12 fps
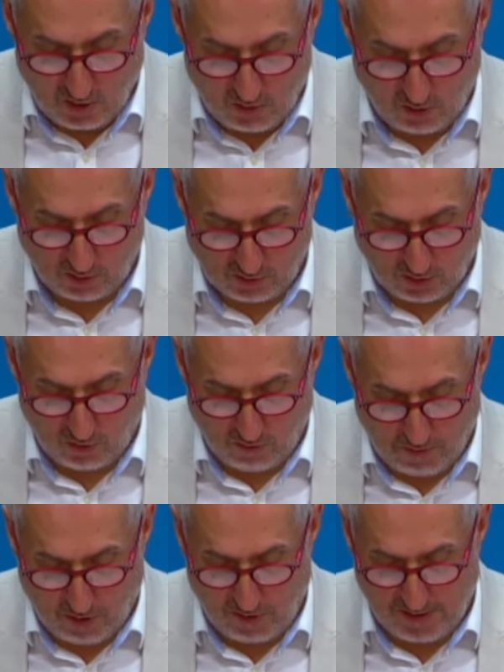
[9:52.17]
called on all
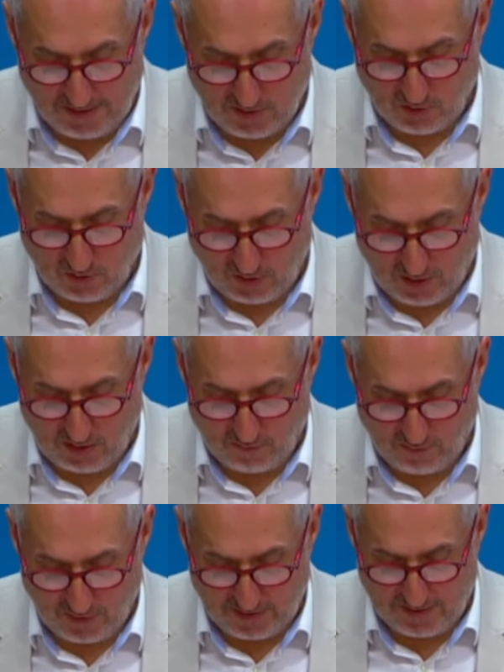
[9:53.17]
parties to the
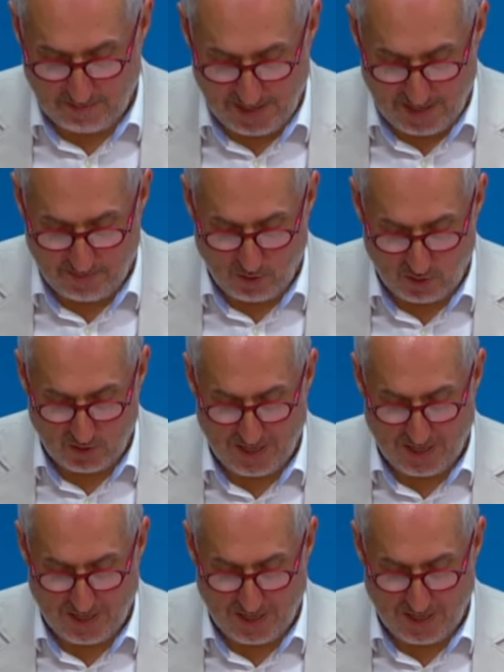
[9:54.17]
conflict in Myanmar